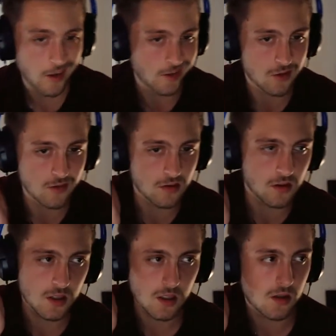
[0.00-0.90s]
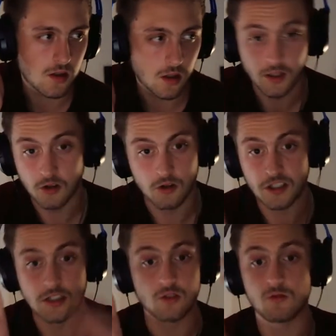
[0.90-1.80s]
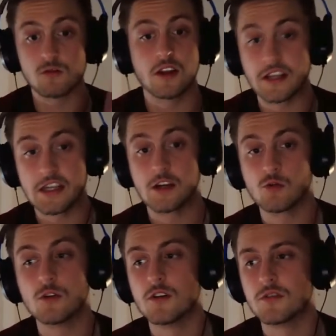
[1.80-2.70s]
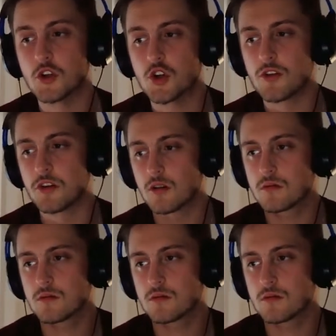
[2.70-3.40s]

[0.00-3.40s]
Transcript: like literally like equal of each other.